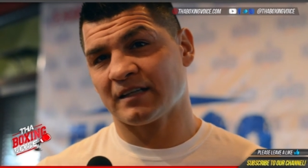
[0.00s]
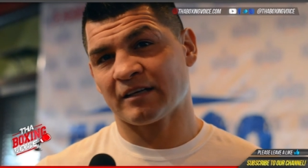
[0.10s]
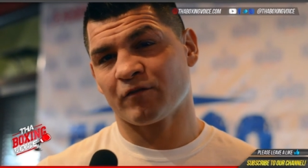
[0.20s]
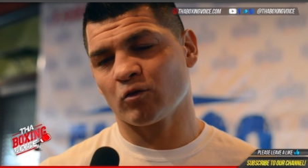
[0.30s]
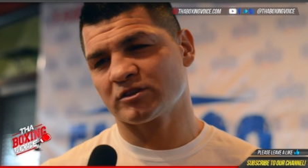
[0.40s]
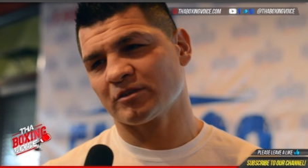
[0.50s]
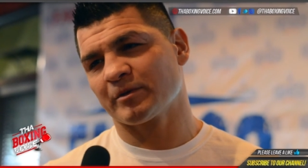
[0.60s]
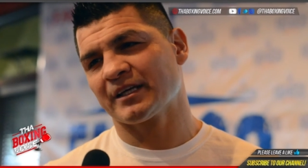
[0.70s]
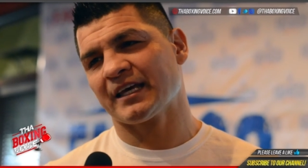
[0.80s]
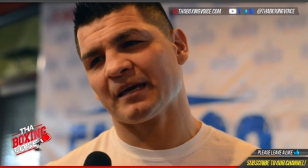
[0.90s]
like a 14
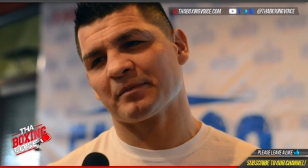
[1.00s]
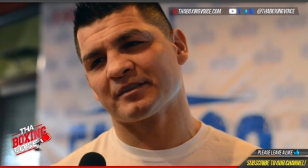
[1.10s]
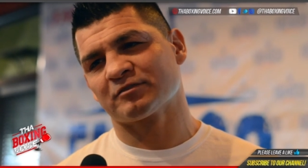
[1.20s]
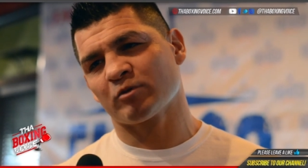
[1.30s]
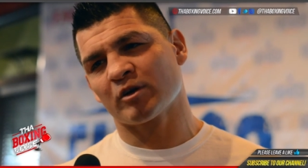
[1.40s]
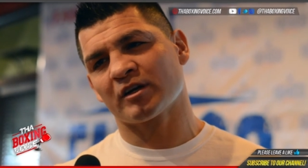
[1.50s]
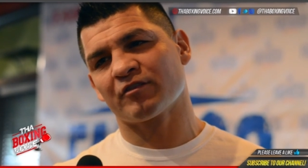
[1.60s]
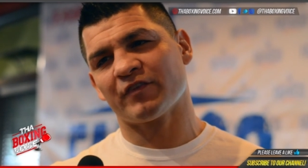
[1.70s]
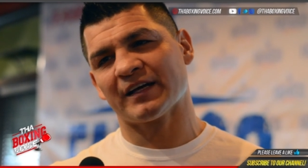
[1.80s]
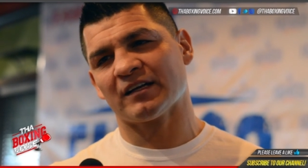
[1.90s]
week camp because we were going to fight